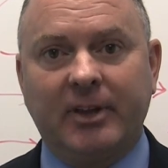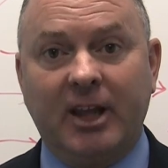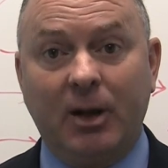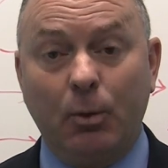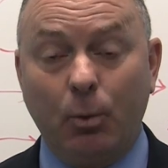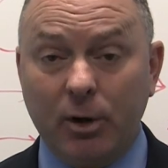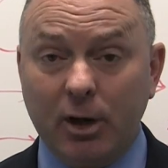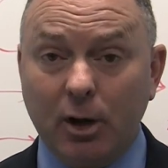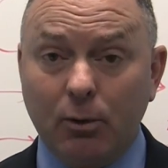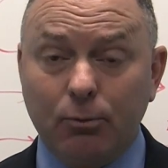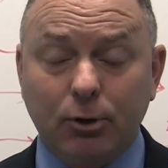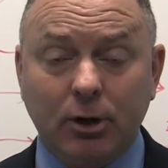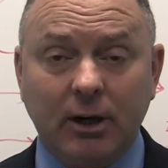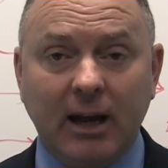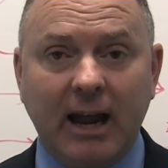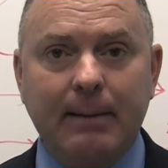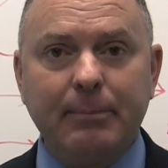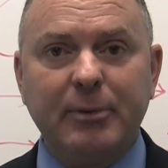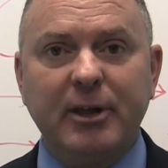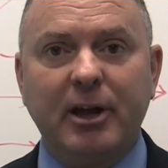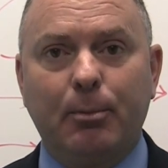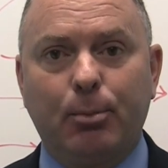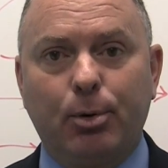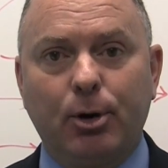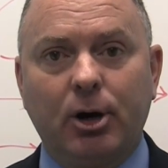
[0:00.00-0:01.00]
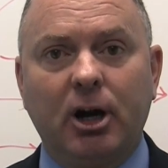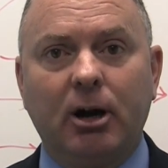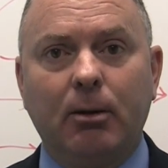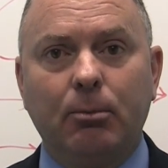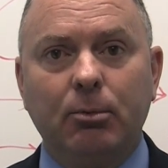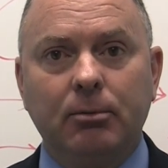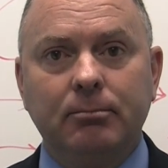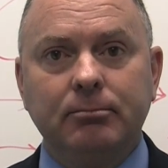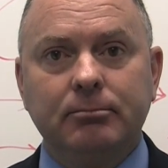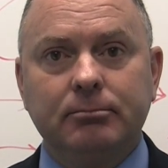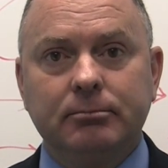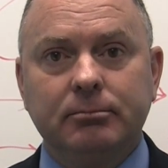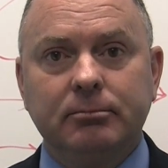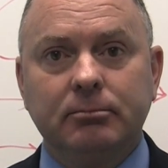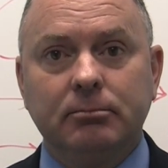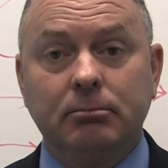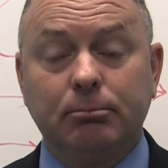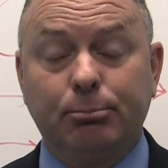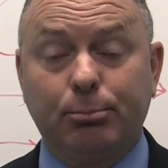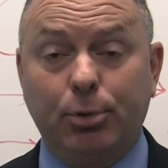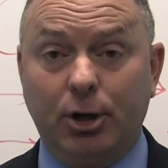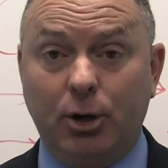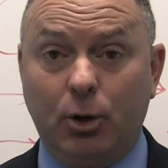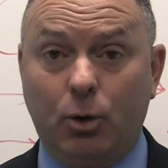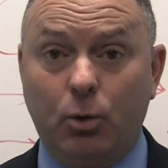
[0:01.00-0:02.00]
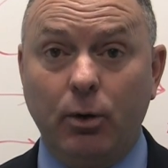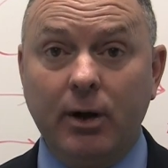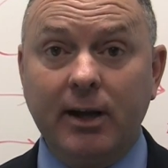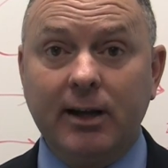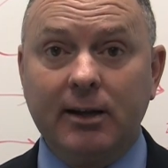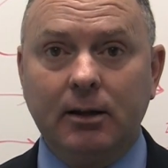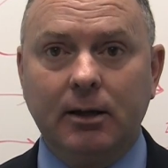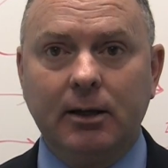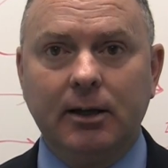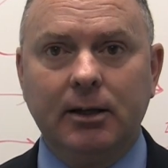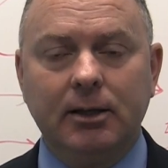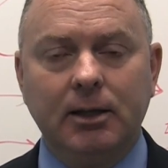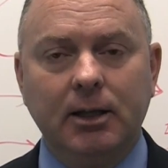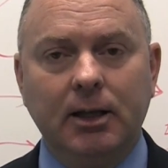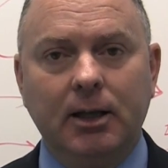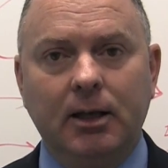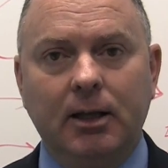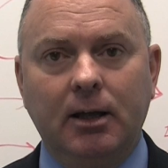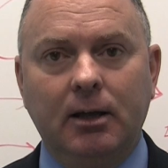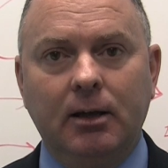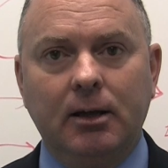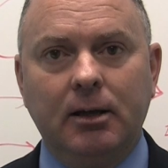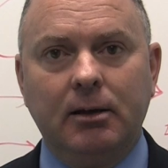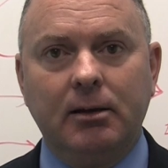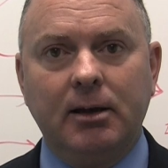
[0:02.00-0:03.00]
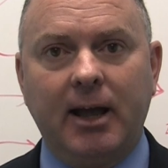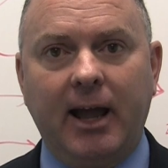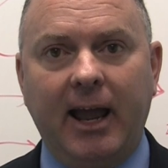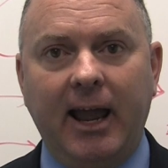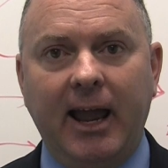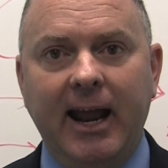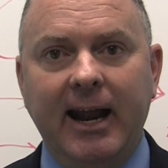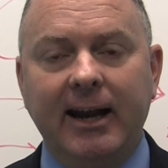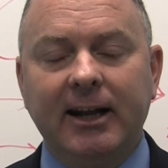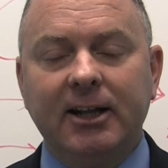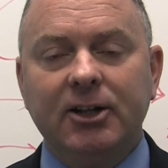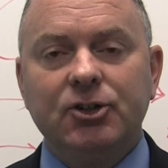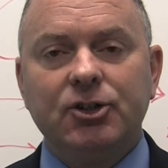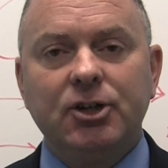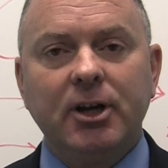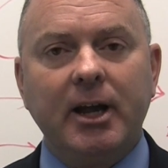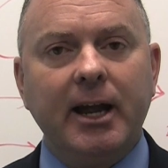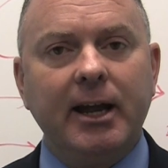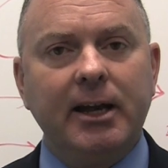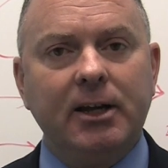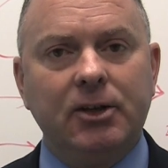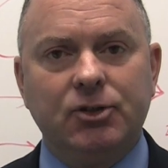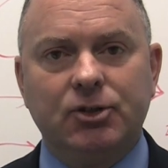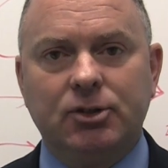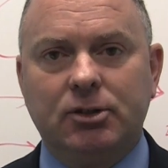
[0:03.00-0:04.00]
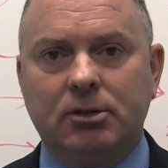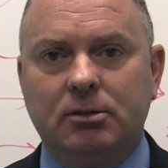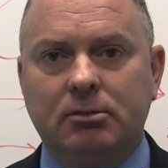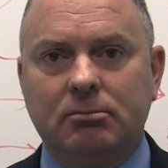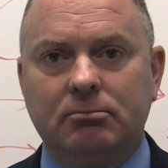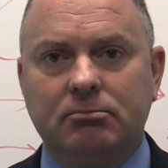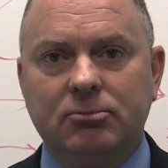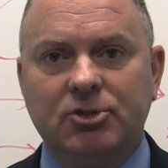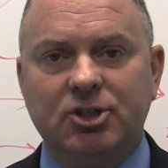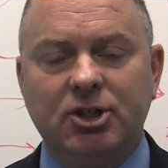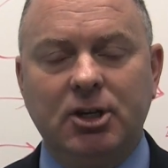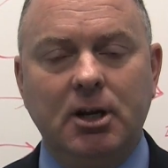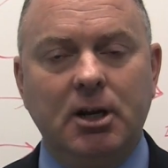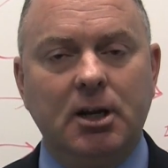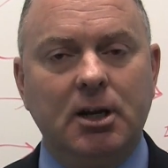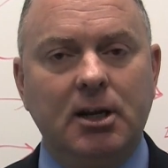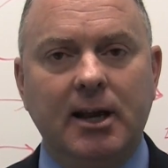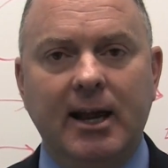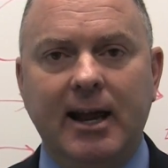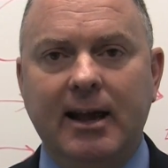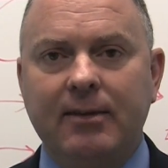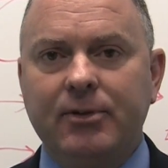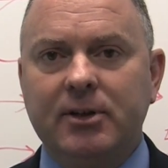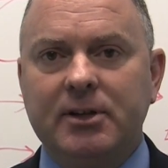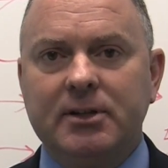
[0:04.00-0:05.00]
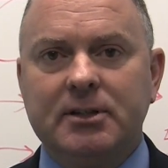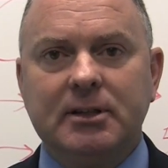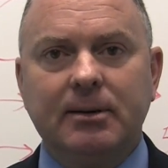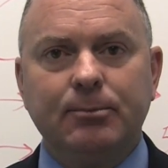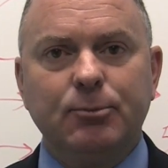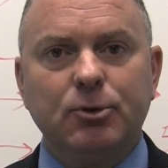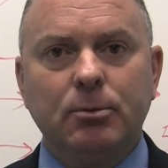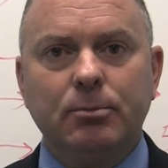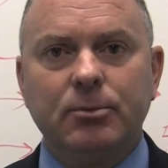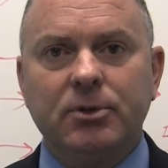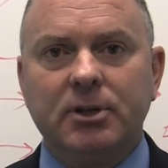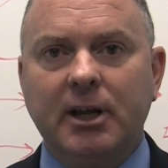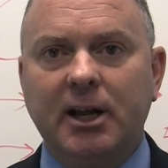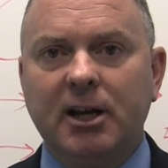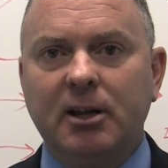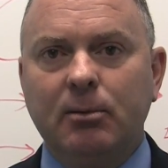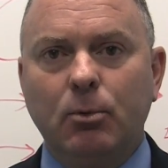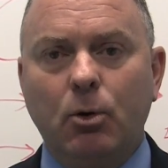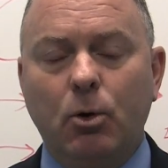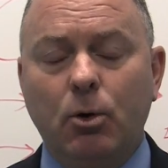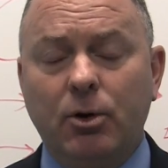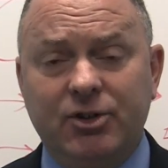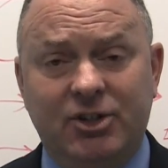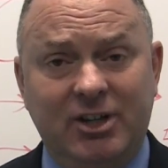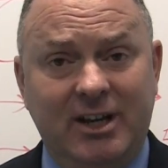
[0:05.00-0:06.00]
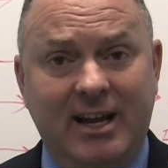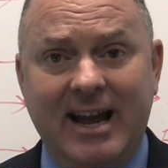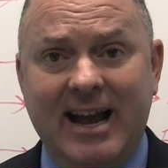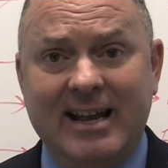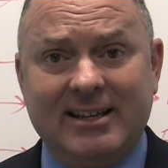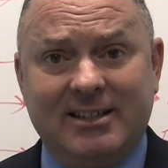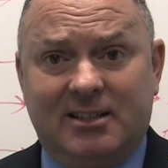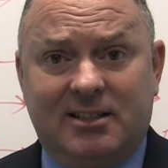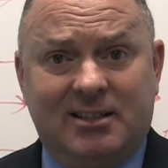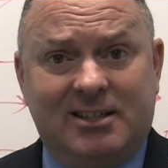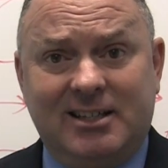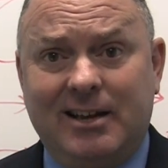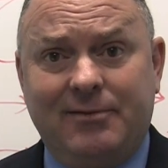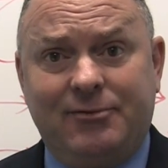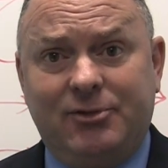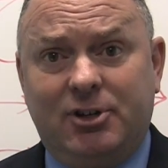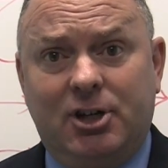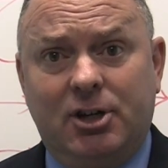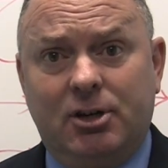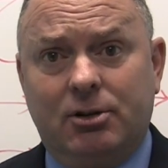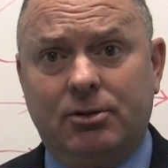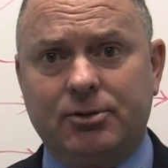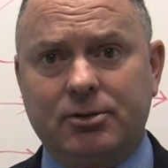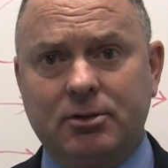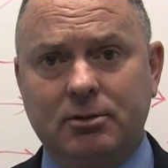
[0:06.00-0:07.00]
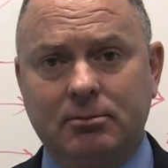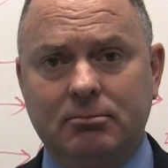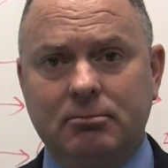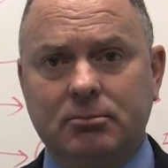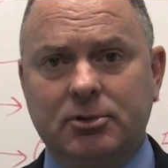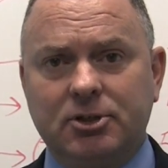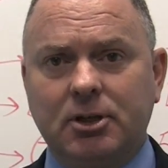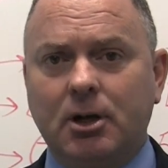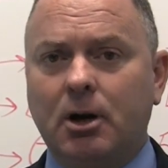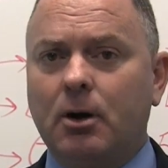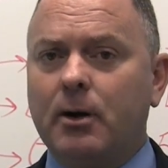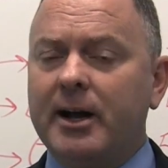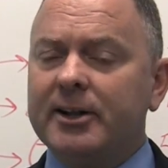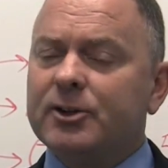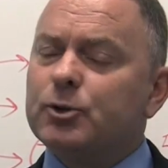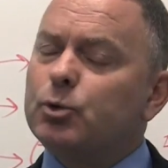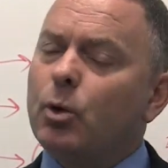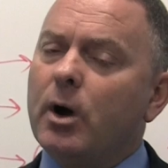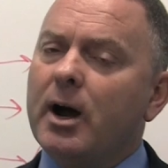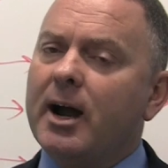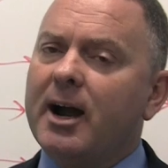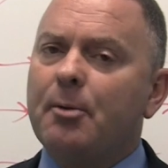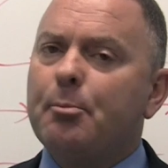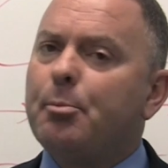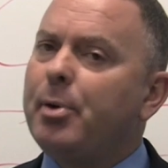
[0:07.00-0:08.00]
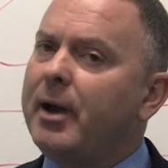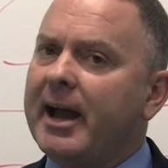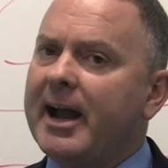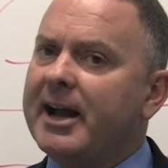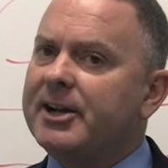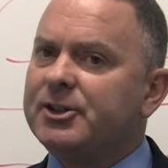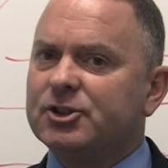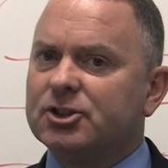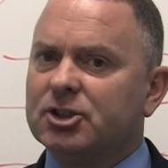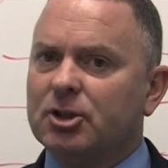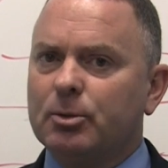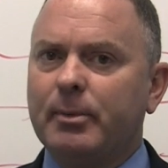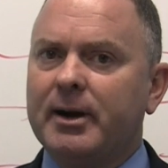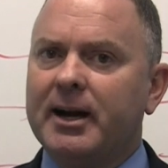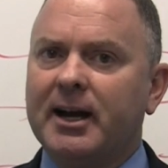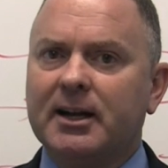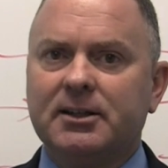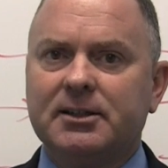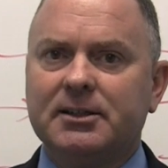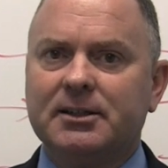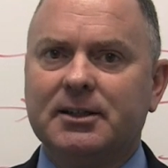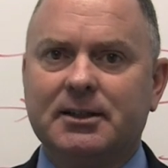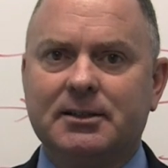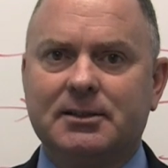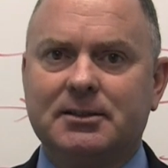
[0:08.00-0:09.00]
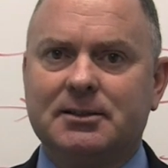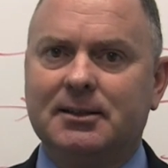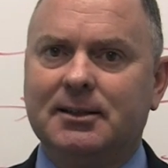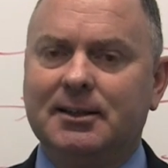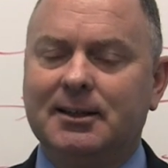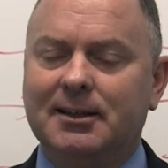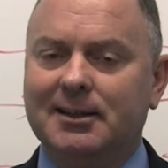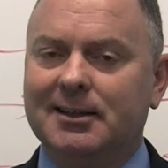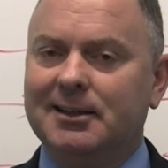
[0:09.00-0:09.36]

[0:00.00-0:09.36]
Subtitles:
And we overcame that problem pretty quickly, and it changed. She didn't have these symptoms anymore, and she hasn't in 7 years. So that's why I'm passionate about this.